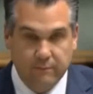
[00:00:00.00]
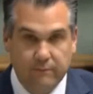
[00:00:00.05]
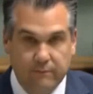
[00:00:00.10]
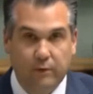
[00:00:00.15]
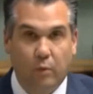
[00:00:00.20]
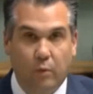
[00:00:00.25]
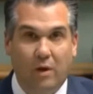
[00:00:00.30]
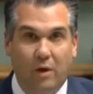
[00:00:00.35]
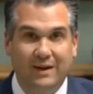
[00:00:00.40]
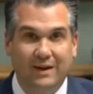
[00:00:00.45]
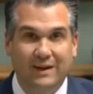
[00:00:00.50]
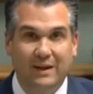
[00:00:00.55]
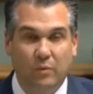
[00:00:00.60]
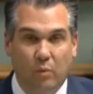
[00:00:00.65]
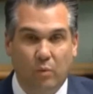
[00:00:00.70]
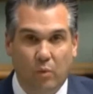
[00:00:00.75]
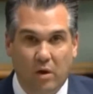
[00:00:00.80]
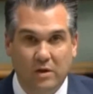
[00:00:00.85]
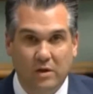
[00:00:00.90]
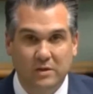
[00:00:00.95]
for what it
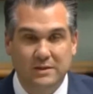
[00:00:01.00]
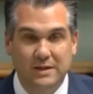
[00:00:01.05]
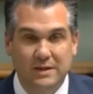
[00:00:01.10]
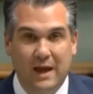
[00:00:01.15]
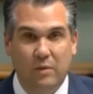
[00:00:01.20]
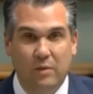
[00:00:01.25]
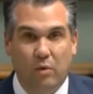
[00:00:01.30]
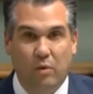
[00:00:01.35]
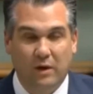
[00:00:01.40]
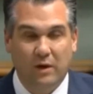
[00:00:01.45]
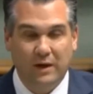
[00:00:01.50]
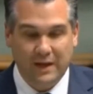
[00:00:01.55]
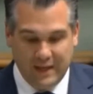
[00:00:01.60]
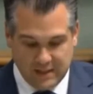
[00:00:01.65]
was and what it